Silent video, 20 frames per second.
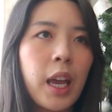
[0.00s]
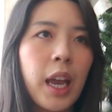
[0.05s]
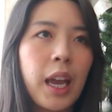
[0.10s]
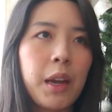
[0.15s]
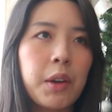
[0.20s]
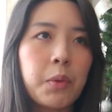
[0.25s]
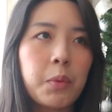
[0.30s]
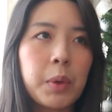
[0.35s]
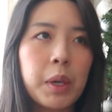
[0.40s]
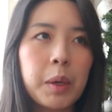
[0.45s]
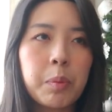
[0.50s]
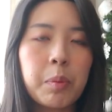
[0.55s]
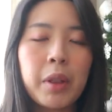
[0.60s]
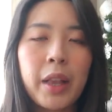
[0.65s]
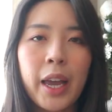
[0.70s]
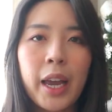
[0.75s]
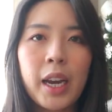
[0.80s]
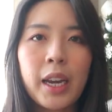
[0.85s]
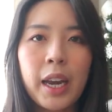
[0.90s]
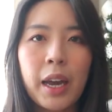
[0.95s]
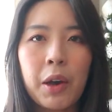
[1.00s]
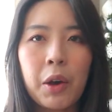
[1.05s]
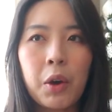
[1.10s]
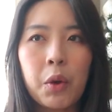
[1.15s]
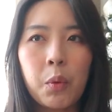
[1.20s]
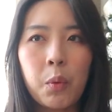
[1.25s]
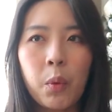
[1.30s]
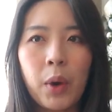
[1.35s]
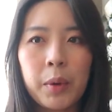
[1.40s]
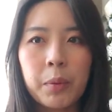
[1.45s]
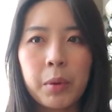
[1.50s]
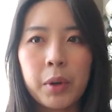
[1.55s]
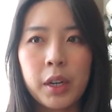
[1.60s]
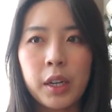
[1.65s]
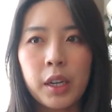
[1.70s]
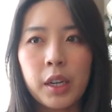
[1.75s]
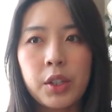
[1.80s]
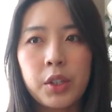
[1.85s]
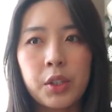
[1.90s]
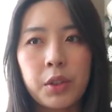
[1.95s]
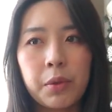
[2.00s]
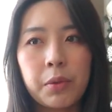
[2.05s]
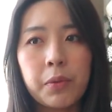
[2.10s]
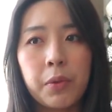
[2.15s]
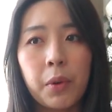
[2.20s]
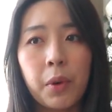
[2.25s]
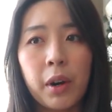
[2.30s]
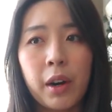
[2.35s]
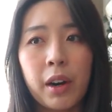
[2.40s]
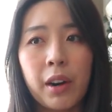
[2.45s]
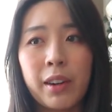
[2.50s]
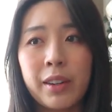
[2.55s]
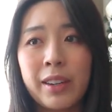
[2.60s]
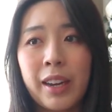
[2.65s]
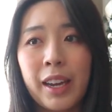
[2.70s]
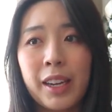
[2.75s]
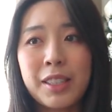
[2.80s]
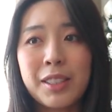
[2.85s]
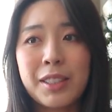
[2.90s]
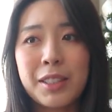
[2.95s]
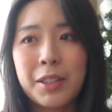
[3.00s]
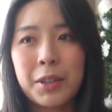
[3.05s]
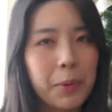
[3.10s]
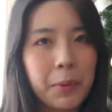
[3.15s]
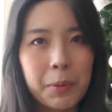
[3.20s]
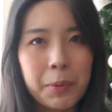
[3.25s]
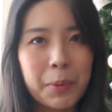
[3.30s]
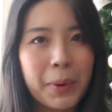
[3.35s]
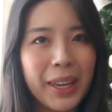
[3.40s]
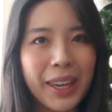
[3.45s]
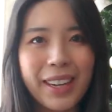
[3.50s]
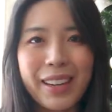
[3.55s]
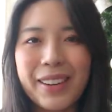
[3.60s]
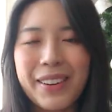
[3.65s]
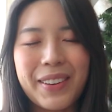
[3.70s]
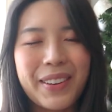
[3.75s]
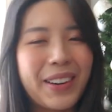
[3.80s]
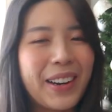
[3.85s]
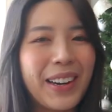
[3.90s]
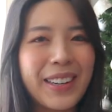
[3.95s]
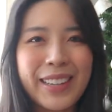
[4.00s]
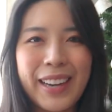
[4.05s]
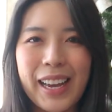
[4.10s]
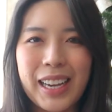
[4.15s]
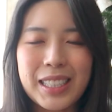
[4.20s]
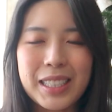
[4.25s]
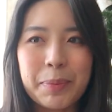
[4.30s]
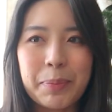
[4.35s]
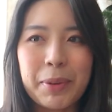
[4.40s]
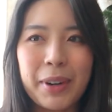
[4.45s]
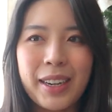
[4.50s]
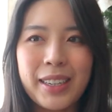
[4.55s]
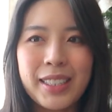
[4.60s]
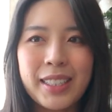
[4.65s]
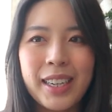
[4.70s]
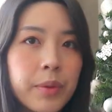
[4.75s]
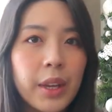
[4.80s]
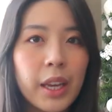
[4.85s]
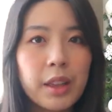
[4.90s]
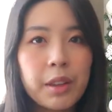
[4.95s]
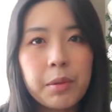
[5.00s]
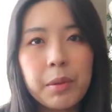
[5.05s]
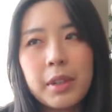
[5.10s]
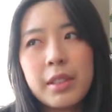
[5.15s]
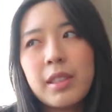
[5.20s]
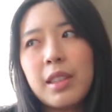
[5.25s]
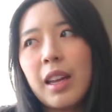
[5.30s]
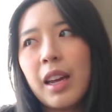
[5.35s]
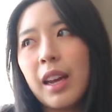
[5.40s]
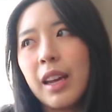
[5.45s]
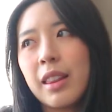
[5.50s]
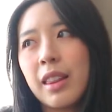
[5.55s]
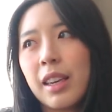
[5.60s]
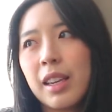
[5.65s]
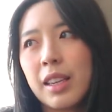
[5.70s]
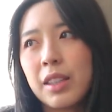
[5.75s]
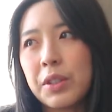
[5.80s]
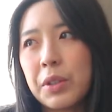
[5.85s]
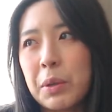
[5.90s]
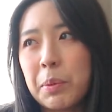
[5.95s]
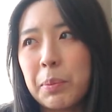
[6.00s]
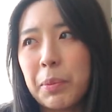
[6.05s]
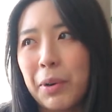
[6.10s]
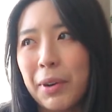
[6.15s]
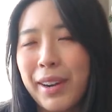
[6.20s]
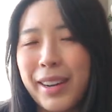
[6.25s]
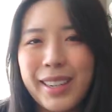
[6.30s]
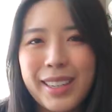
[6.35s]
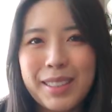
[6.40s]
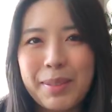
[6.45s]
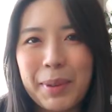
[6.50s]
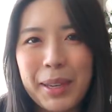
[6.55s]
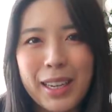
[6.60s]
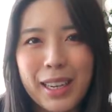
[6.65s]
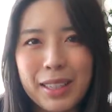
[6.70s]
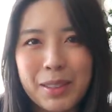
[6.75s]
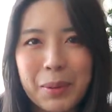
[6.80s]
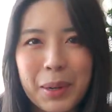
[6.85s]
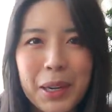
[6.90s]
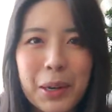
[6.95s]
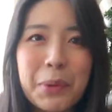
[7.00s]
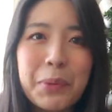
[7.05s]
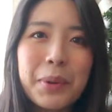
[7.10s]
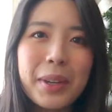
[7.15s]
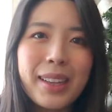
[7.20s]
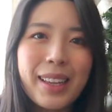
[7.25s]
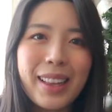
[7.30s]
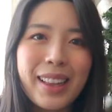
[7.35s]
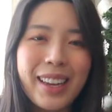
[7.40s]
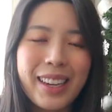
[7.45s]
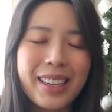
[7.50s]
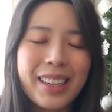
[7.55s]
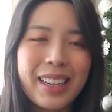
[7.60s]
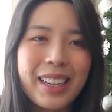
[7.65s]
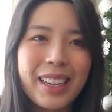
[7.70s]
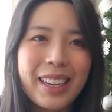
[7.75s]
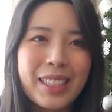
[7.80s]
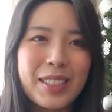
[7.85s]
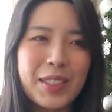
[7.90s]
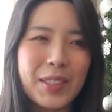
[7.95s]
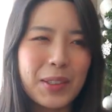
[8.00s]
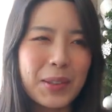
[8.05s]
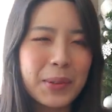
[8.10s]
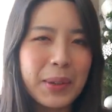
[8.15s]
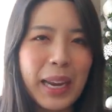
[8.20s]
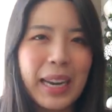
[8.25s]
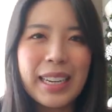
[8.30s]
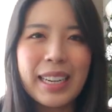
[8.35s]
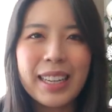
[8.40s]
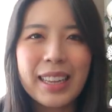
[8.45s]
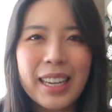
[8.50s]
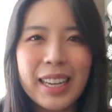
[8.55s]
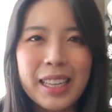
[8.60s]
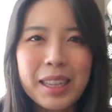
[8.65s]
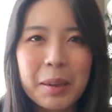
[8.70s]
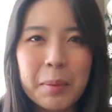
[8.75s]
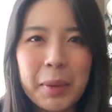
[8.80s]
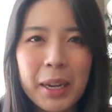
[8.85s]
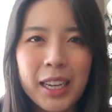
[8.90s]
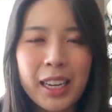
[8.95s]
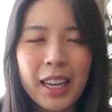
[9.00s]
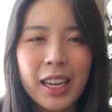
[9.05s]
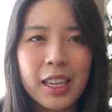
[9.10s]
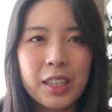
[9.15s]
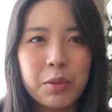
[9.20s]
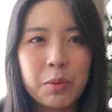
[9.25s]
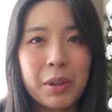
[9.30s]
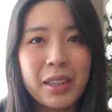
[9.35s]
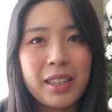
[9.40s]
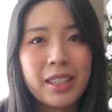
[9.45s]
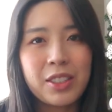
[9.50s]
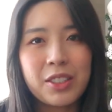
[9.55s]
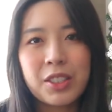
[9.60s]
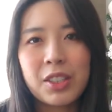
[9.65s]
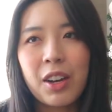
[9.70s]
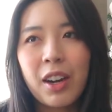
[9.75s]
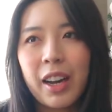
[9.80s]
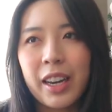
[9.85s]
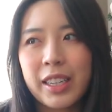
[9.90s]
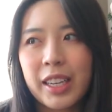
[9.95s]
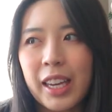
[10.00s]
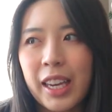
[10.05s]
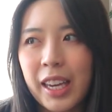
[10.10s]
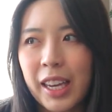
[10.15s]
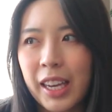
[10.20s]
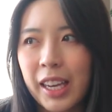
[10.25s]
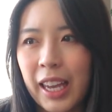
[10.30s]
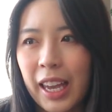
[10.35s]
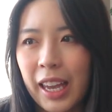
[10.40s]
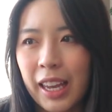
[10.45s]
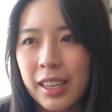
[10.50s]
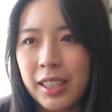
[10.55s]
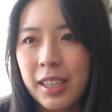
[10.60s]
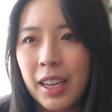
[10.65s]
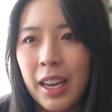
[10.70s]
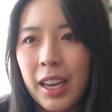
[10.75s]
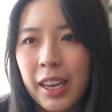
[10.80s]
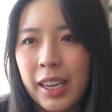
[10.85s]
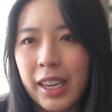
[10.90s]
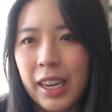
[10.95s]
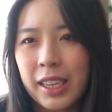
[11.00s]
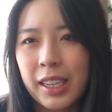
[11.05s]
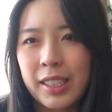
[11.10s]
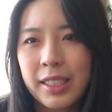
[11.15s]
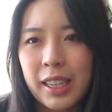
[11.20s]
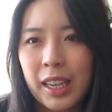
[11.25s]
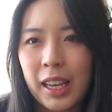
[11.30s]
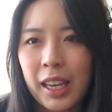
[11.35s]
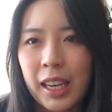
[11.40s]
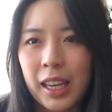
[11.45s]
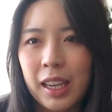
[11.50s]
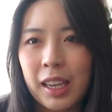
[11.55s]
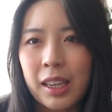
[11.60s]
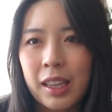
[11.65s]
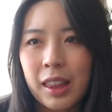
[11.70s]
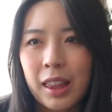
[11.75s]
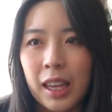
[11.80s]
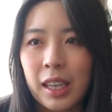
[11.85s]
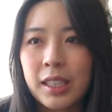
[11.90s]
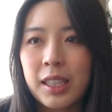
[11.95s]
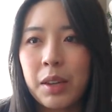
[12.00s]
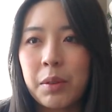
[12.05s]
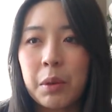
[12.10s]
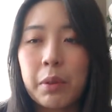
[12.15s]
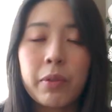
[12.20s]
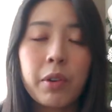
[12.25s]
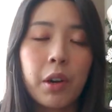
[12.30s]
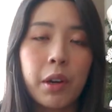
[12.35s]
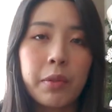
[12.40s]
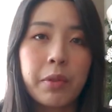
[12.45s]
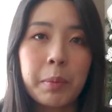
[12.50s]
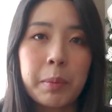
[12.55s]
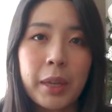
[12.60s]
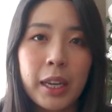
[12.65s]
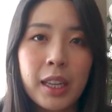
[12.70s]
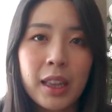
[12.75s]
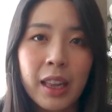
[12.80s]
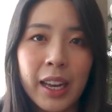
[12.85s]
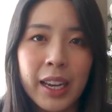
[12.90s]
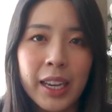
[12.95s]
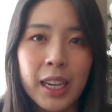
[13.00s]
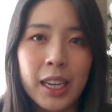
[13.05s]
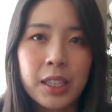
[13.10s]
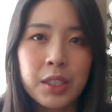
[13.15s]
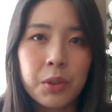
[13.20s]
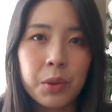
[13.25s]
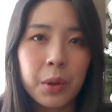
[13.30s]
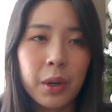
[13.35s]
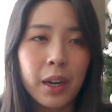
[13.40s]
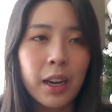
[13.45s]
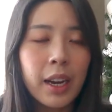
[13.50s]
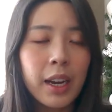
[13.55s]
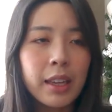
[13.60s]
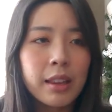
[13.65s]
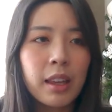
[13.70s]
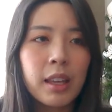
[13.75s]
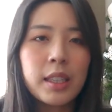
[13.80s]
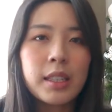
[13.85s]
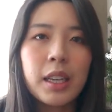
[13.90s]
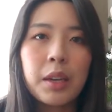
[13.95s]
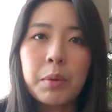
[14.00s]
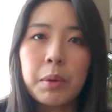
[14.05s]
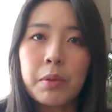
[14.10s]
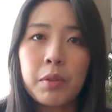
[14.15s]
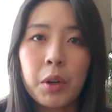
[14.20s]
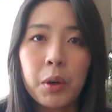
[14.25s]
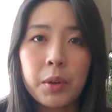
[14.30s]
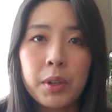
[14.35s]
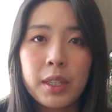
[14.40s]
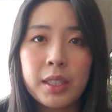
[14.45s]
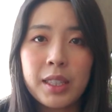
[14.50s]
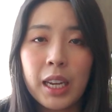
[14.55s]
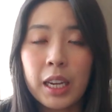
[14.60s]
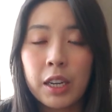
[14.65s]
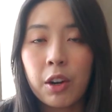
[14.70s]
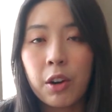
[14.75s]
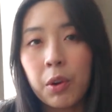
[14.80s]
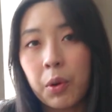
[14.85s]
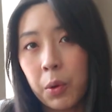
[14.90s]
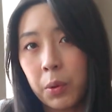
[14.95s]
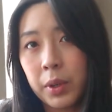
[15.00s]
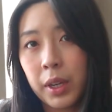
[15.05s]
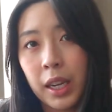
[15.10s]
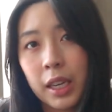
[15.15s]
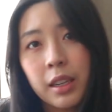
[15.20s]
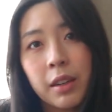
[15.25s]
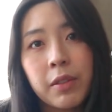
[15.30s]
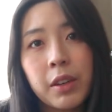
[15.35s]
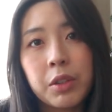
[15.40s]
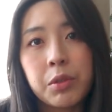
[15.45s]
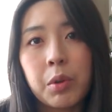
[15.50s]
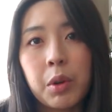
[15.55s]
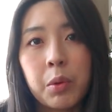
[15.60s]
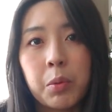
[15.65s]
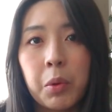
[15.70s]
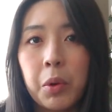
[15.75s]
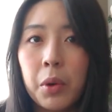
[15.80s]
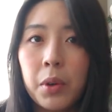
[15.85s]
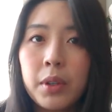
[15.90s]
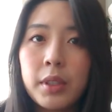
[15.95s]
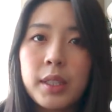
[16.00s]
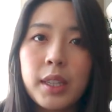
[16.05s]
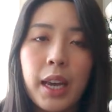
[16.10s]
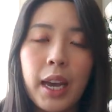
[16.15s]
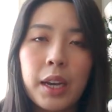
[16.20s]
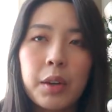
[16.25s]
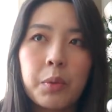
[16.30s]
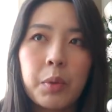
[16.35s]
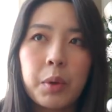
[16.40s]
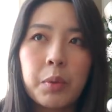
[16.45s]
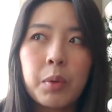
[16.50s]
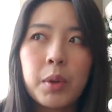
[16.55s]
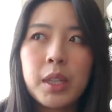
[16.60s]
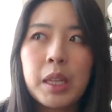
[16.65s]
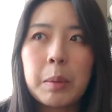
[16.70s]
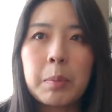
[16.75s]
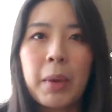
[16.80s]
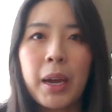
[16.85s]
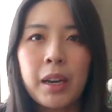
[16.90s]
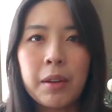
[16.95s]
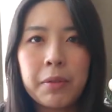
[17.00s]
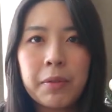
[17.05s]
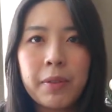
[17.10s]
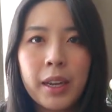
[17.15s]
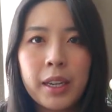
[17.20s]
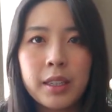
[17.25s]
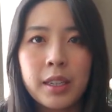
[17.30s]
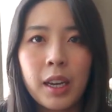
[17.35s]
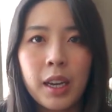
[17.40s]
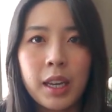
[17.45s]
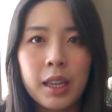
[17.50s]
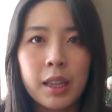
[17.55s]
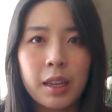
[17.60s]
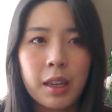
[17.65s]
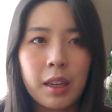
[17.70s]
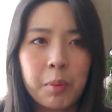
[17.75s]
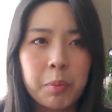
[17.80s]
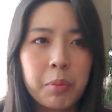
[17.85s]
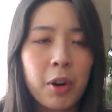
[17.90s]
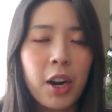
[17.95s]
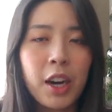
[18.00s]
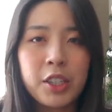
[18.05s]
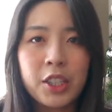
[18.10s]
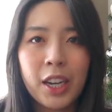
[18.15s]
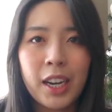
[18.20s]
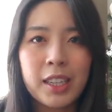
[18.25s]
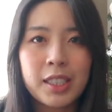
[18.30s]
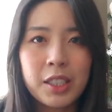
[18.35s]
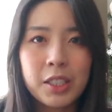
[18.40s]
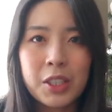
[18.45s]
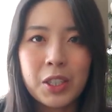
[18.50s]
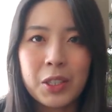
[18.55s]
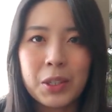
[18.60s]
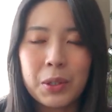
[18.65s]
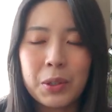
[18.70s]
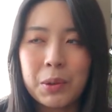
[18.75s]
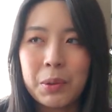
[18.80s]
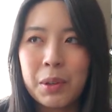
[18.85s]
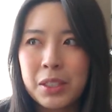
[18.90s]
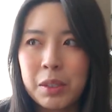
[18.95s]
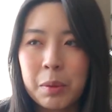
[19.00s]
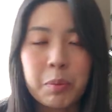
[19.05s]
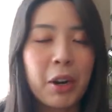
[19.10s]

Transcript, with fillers: and we plan out what we're gonna do for our next week or our next sprint. And the reason that I think it's so boring is because we don't really like do anything in the meeting. It's really just talking and kind of saying things that we've heard from the client or things that we've noticed in our own individual roles that would really benefit the project to, to